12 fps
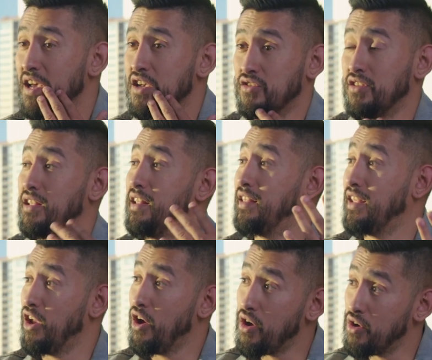So then
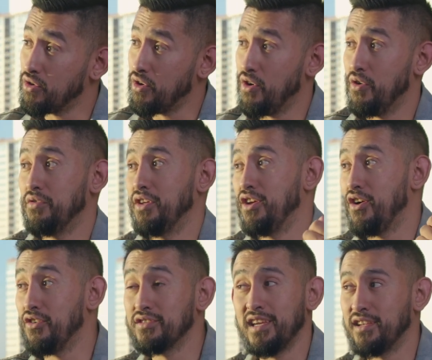they
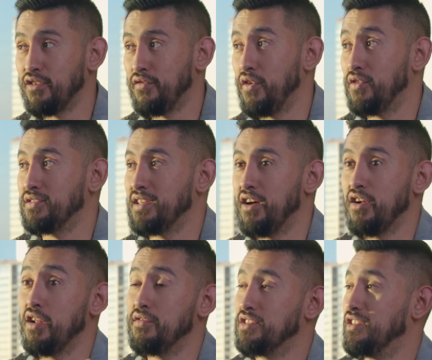all take their phones out.
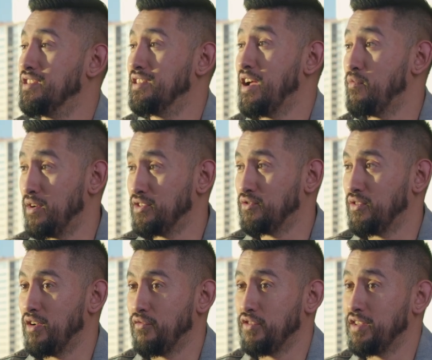All of a sudden, that
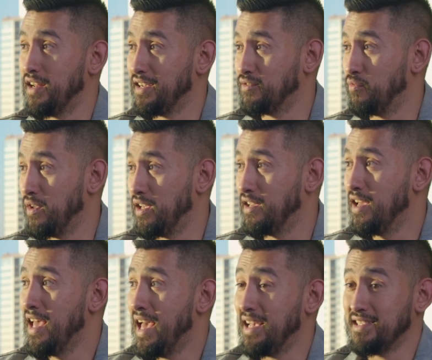restaurant for the next week
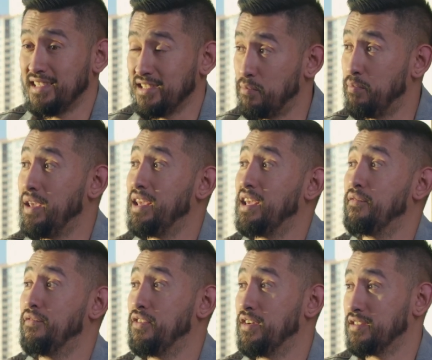has this big
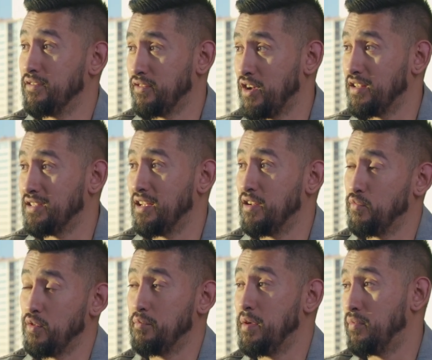influx of content of
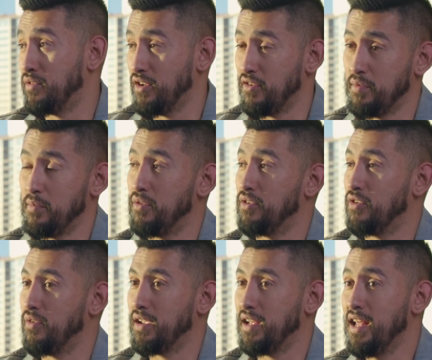where people are
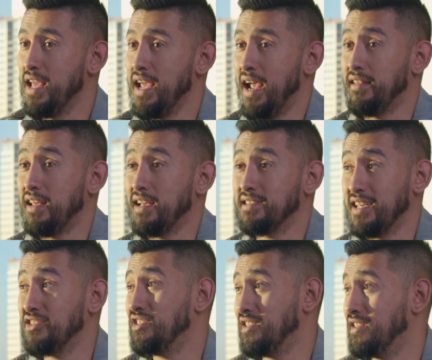going in, and they
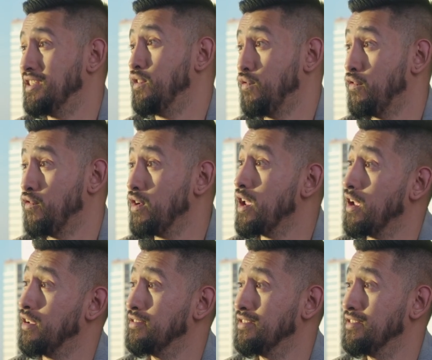essentially did it for free.